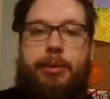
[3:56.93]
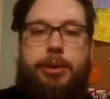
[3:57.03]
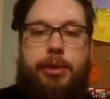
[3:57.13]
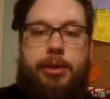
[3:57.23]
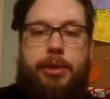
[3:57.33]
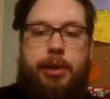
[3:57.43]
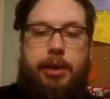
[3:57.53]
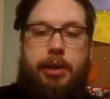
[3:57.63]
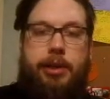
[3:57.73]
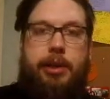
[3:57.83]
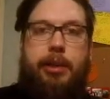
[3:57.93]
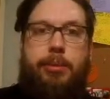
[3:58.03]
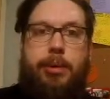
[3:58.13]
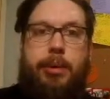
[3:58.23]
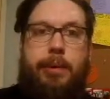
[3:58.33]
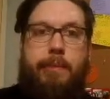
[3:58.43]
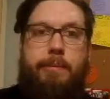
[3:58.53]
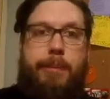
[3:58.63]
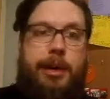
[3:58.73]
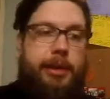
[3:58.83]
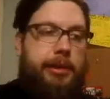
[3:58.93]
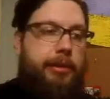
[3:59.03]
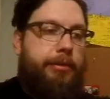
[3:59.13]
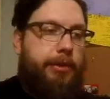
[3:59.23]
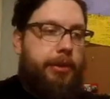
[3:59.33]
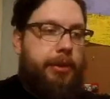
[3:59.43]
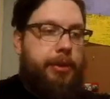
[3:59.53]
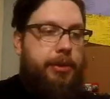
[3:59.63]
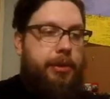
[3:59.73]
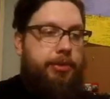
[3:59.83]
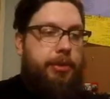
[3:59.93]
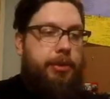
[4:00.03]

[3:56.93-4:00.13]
which is the liquid base for the soup,